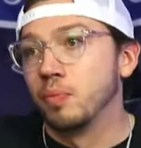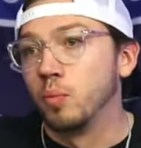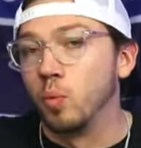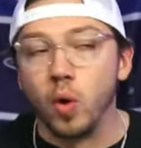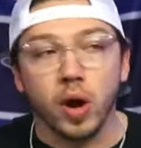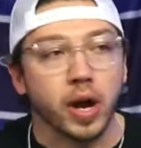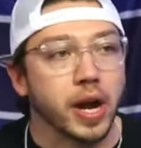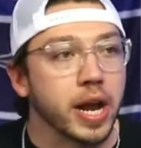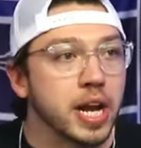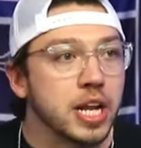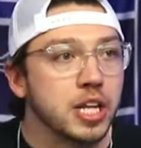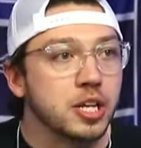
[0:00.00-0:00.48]

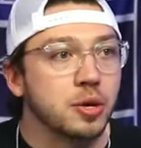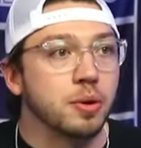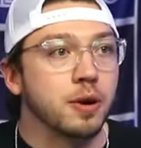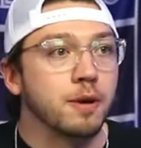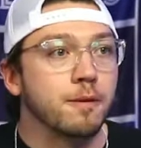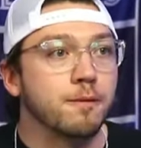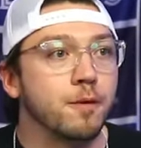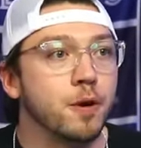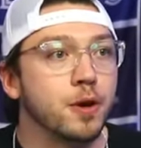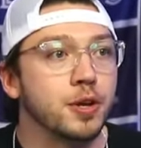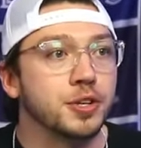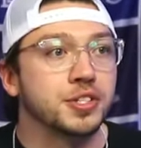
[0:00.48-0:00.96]
What can he do
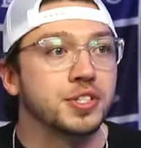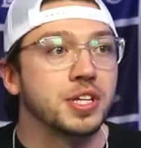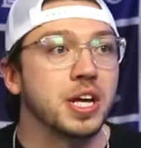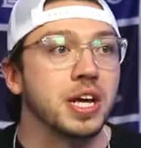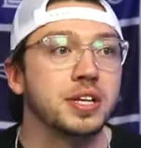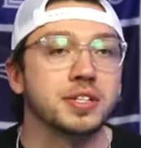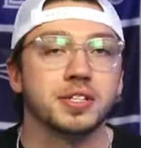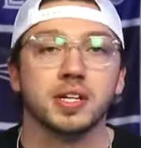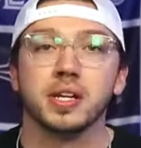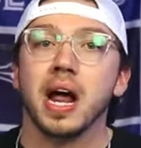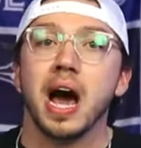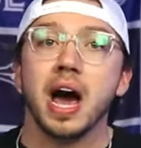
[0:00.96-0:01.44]
in a full
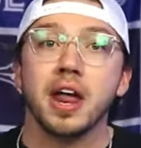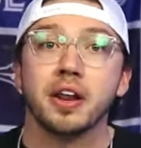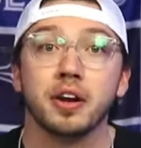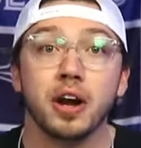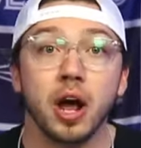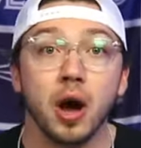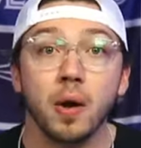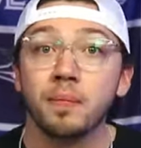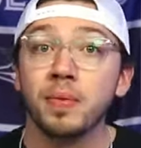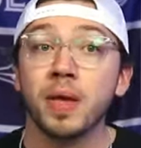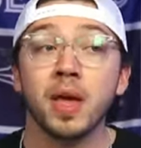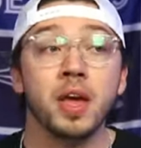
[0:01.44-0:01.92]
season? I
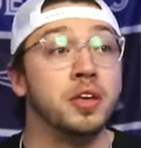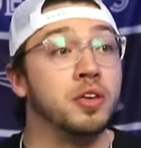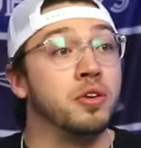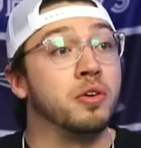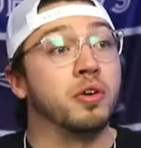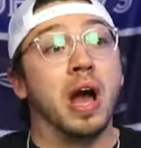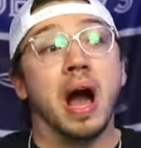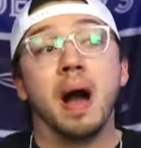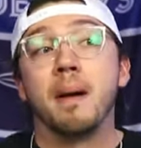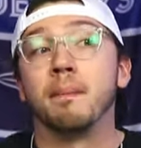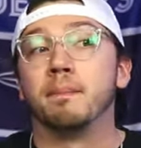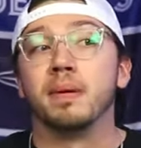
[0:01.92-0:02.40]
don't know.
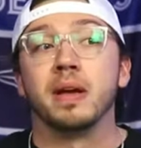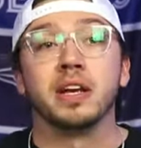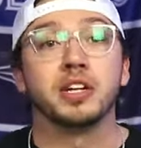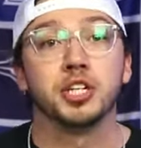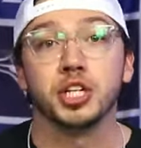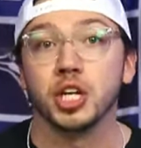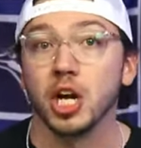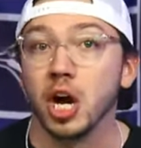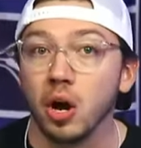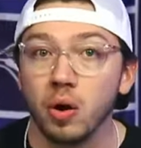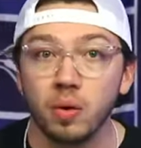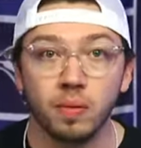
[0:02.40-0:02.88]
You got
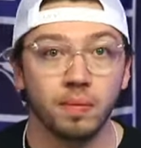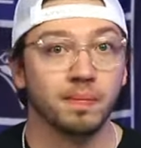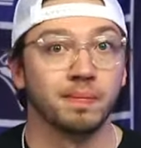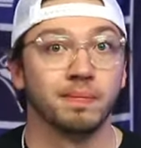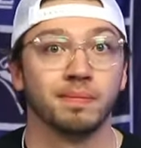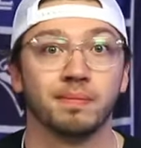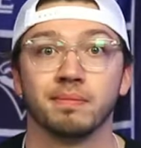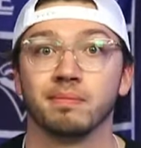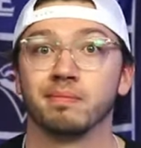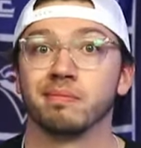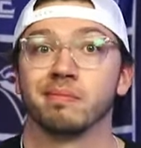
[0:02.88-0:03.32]
Biggio.